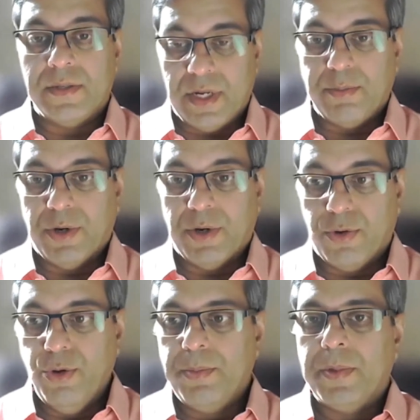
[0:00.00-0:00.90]
set up a
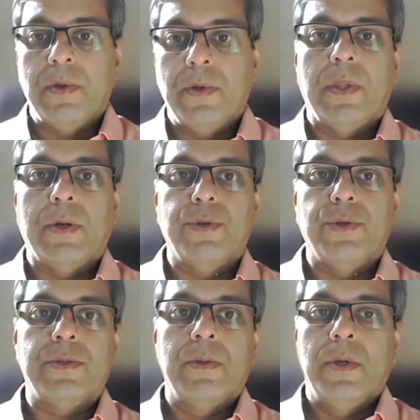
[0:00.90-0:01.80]
group that
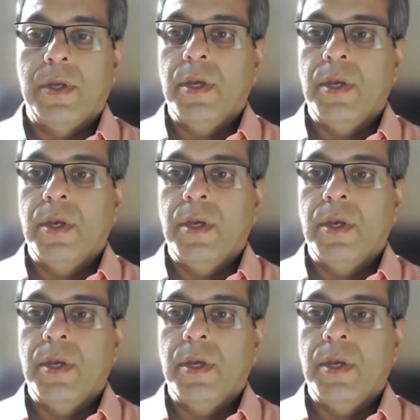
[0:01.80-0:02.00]
was